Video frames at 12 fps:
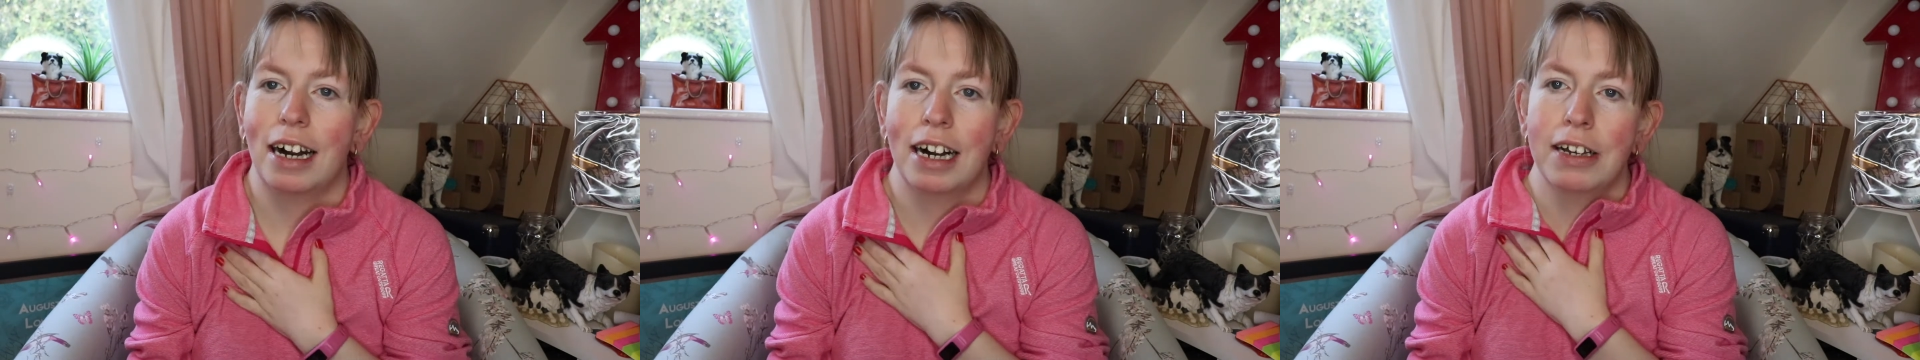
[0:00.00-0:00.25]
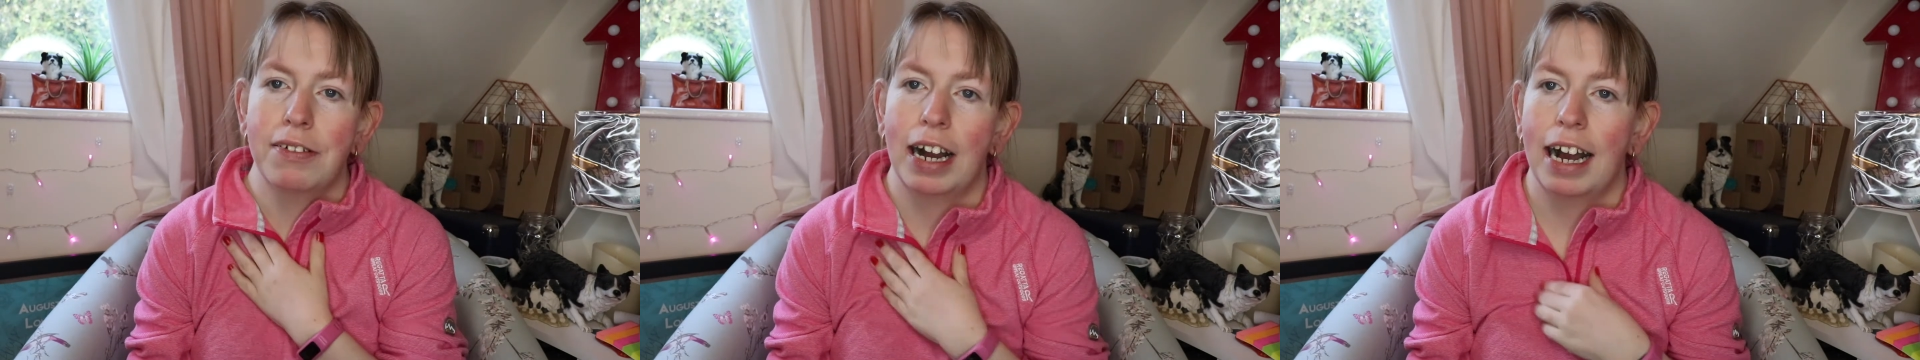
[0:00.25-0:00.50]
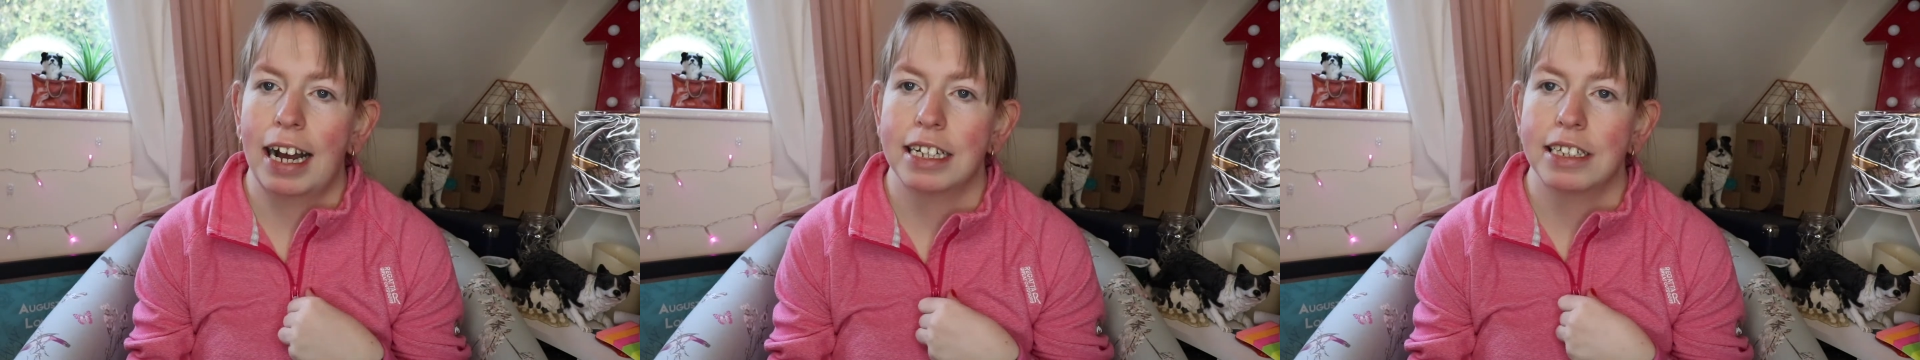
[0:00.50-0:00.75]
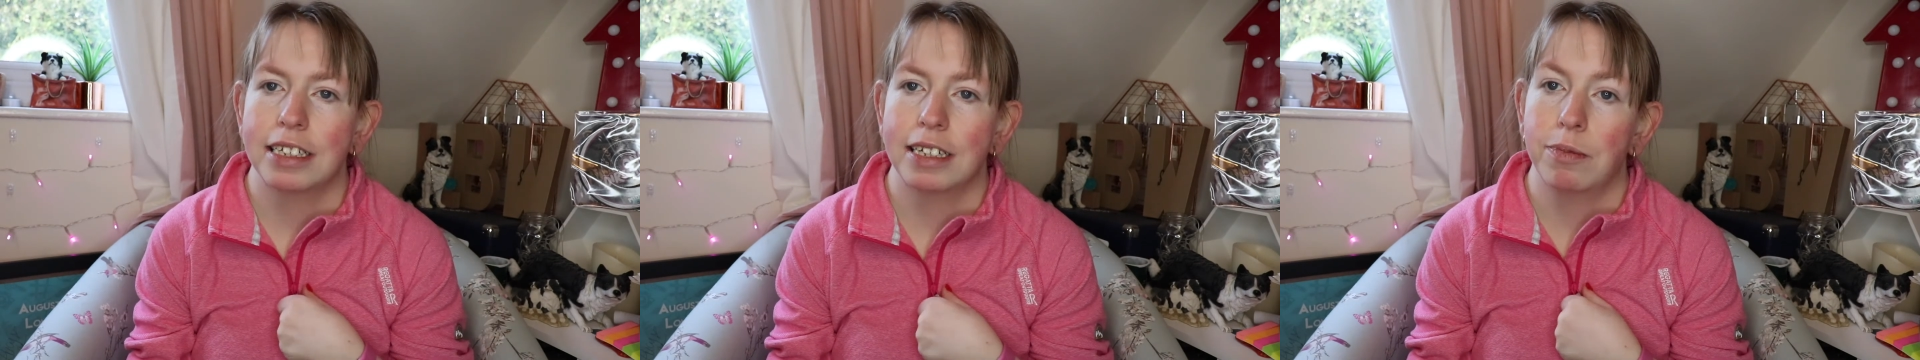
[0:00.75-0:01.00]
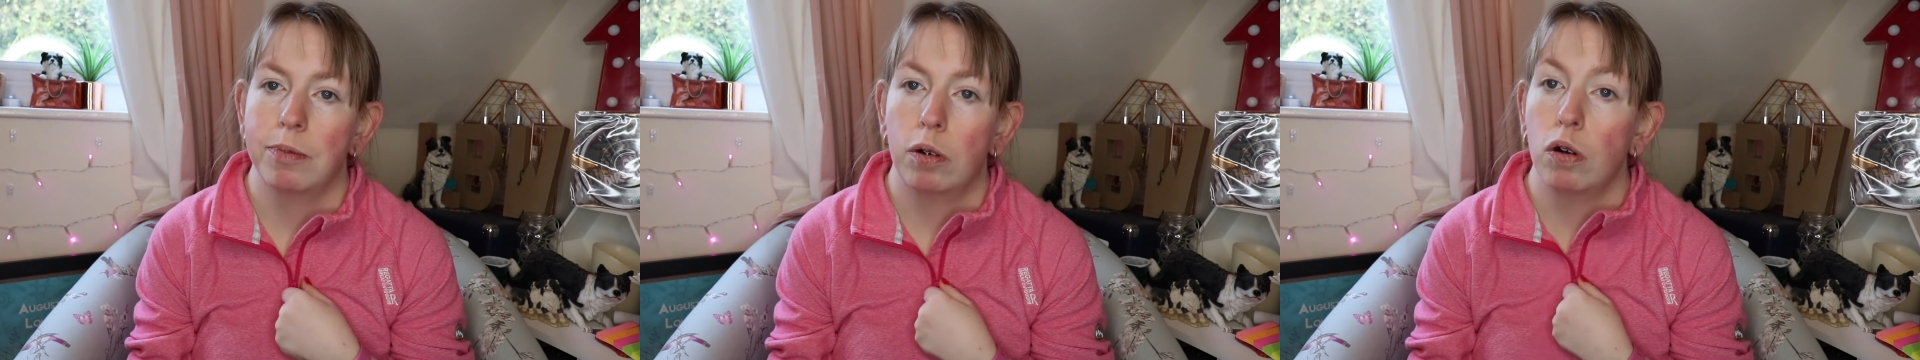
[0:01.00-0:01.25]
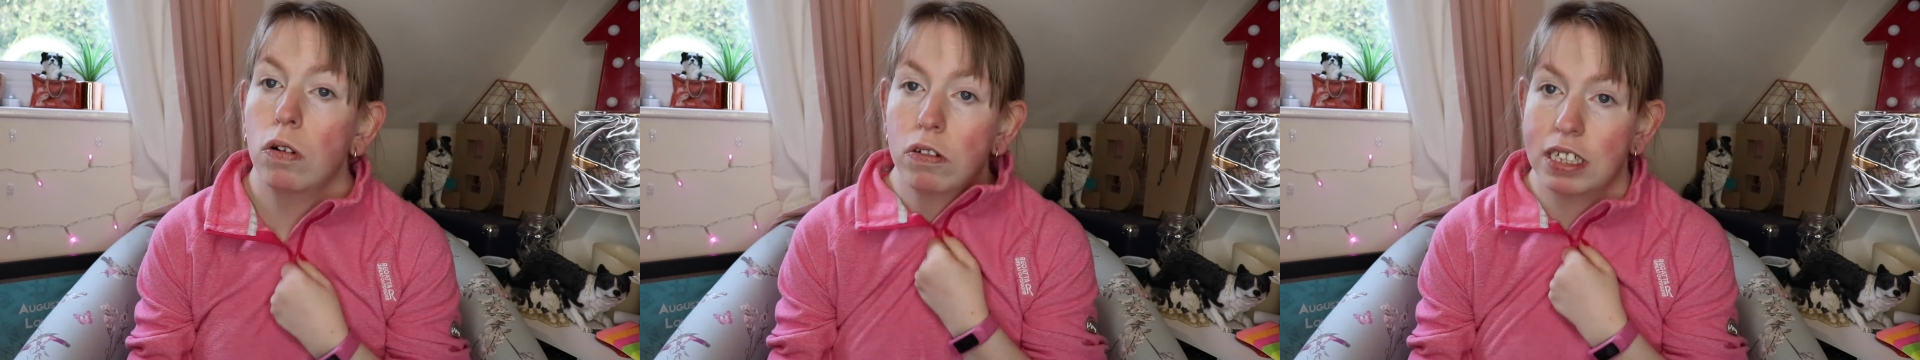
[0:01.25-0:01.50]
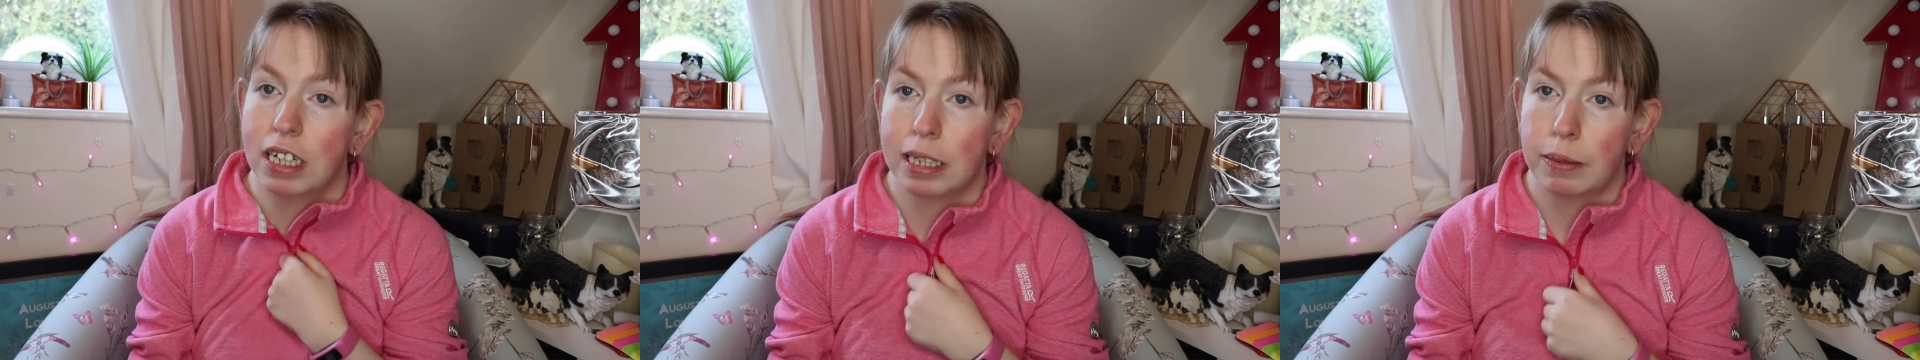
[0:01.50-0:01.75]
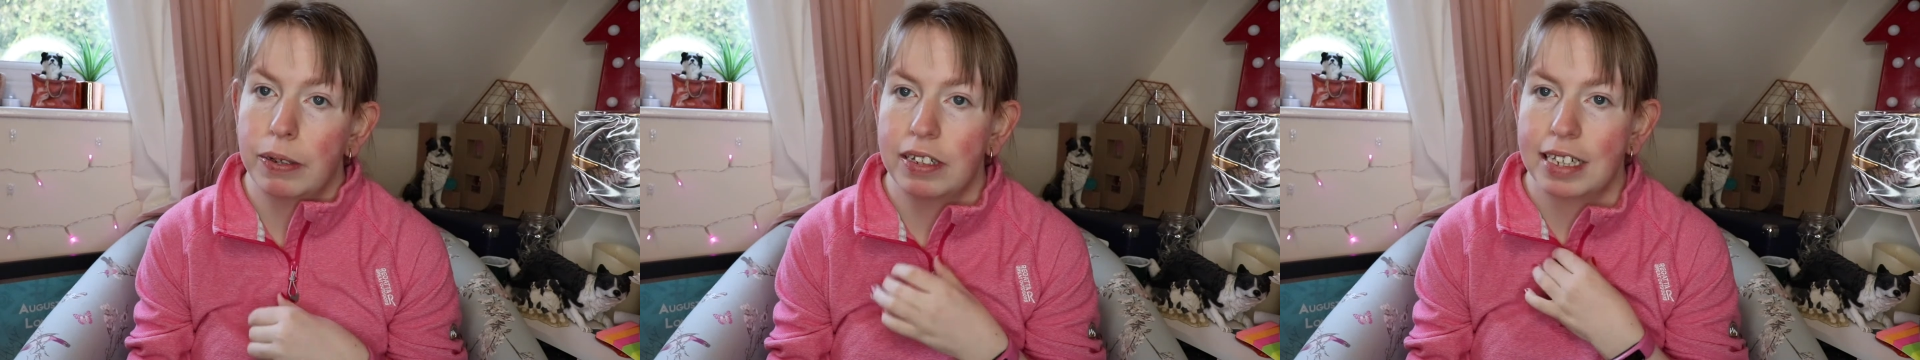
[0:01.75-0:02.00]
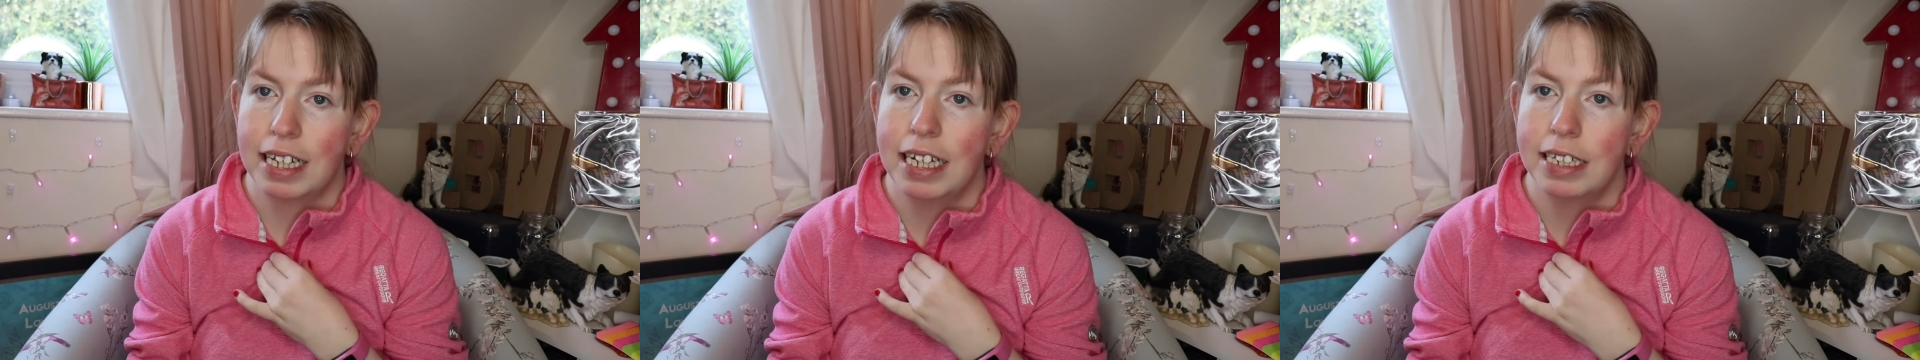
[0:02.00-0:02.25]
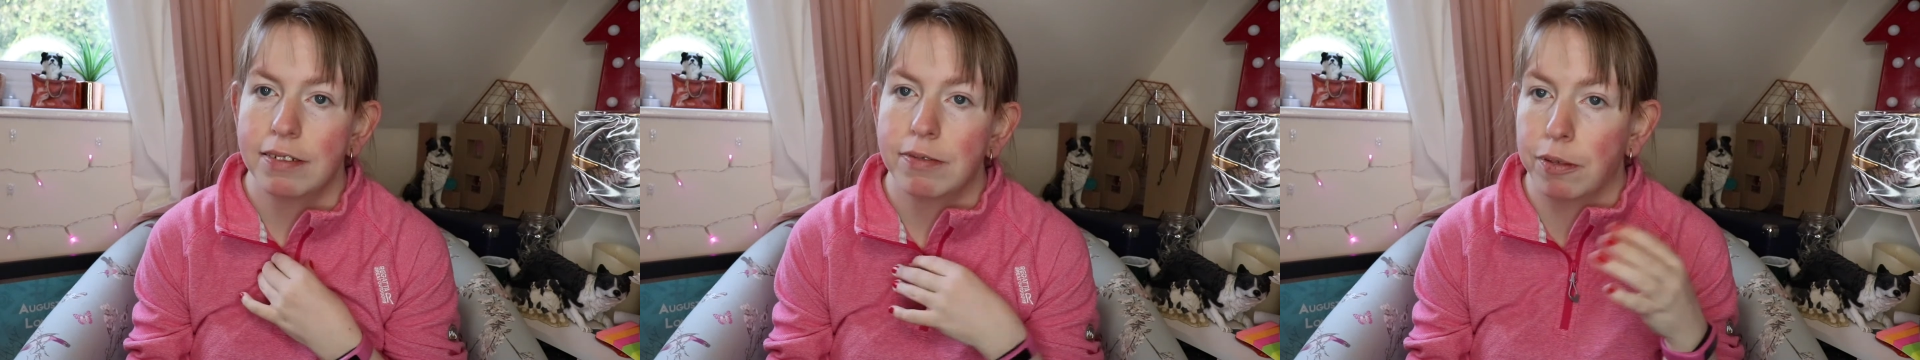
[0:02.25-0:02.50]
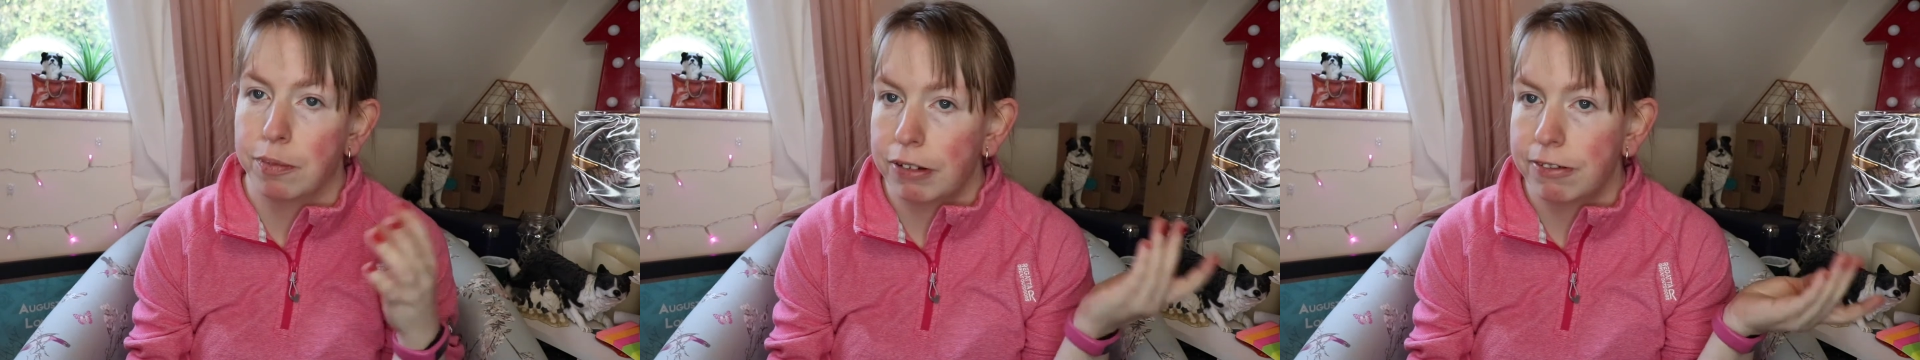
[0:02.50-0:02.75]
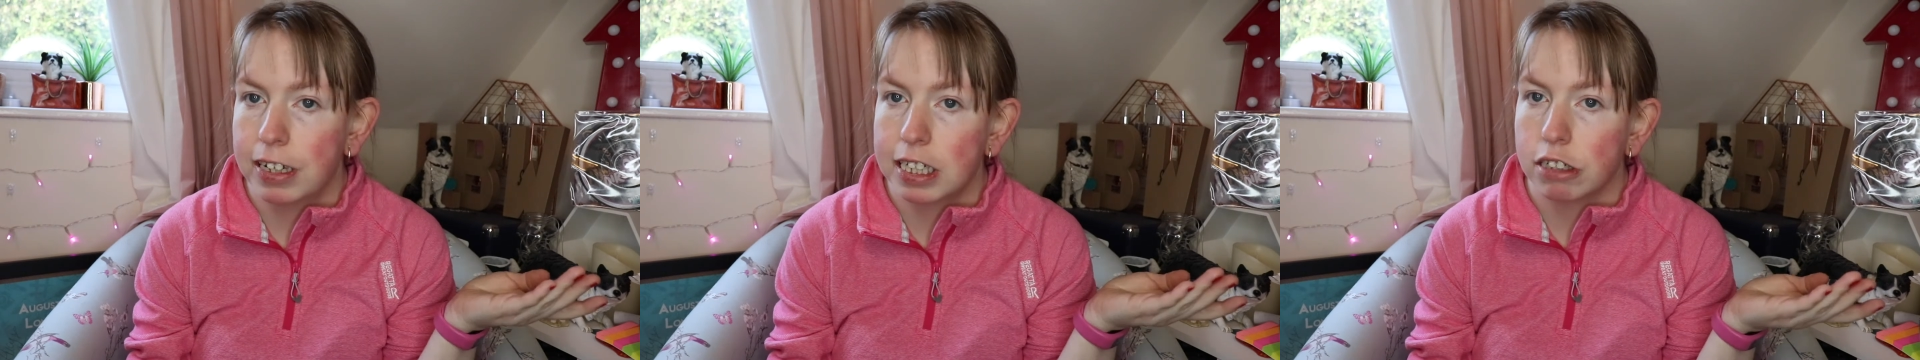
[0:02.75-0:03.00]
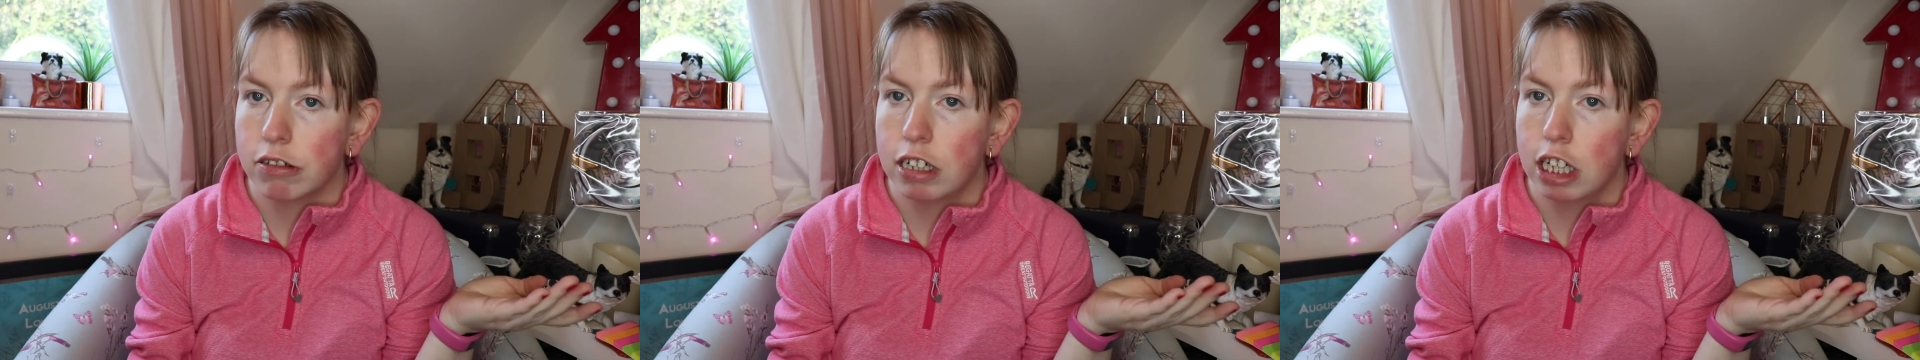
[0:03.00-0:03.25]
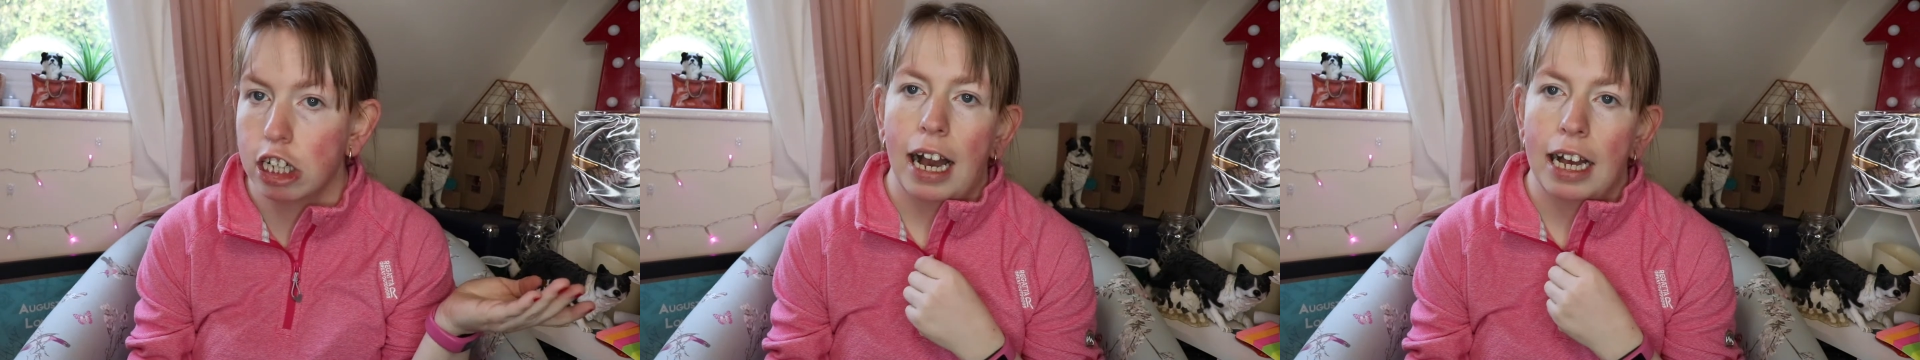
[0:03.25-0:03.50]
I've had some awkward experiences from my first crush,